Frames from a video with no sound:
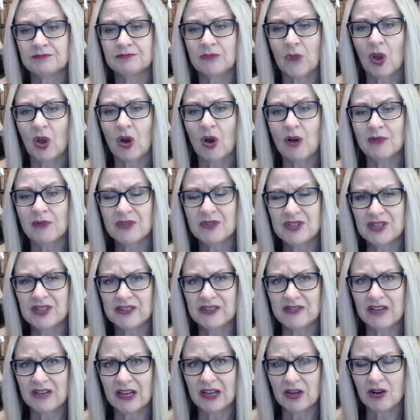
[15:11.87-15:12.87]
Obviously,
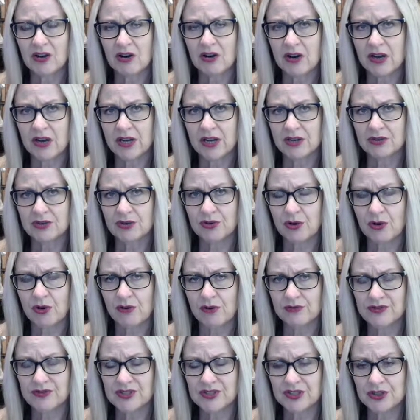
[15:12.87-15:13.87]
in that kind
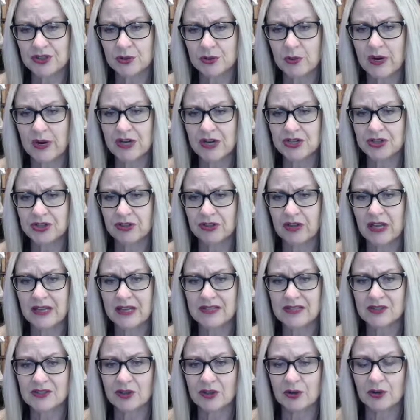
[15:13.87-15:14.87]
of situation,
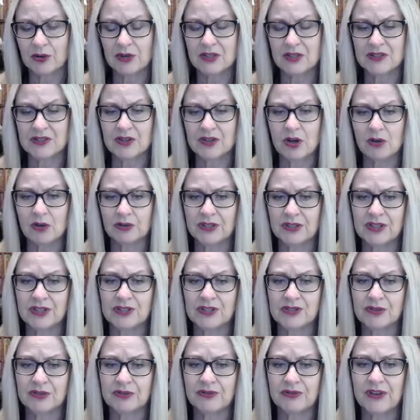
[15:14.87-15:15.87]
Esso is holding
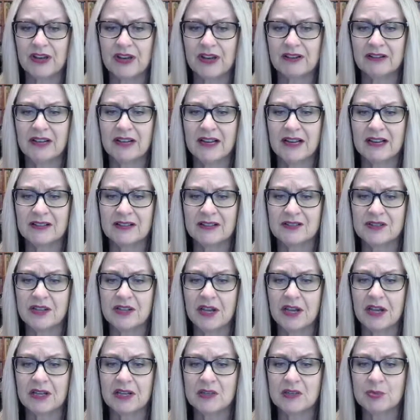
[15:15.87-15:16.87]
itself out as the
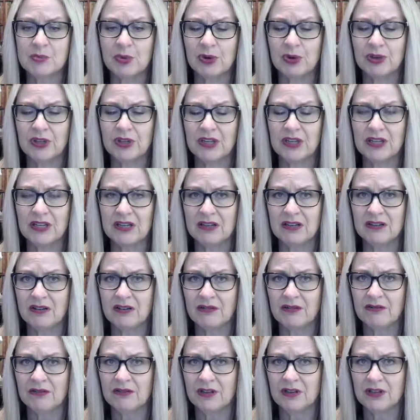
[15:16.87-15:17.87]
expert
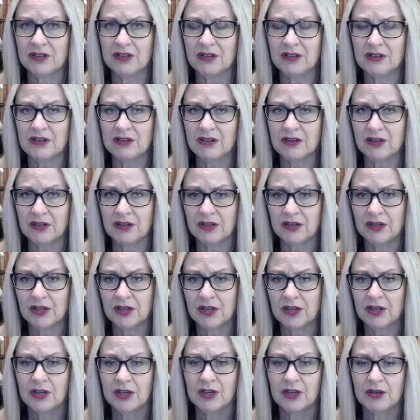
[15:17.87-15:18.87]
in the
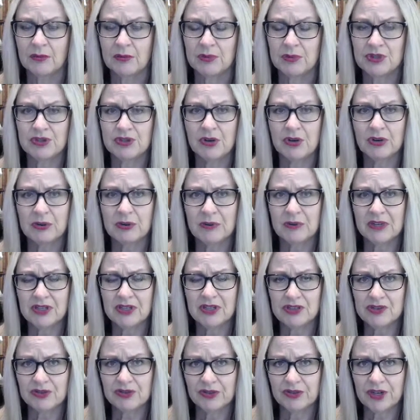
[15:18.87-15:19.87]
petroleum
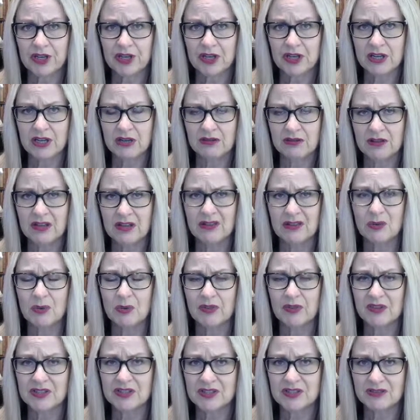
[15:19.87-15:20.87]
industry. They're the one
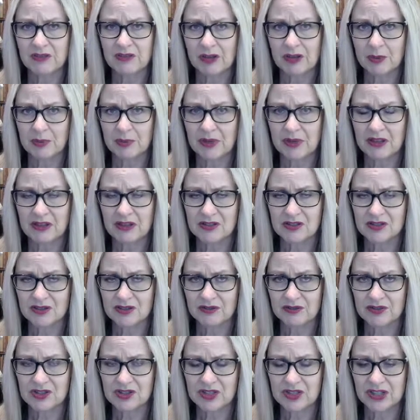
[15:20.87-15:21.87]
that's developing the
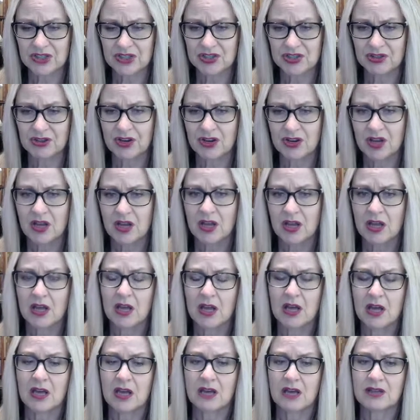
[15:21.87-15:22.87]
service station,
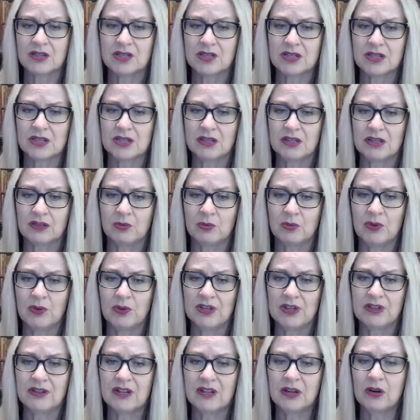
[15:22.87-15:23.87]
and
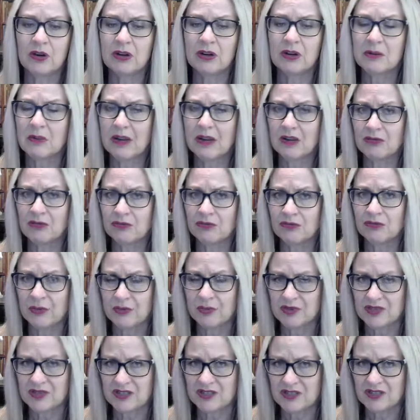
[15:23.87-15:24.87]
when they're going to make
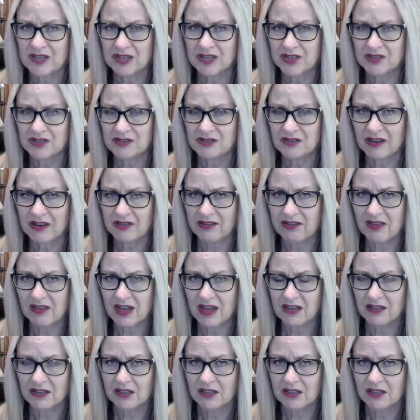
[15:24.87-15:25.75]
representations like that,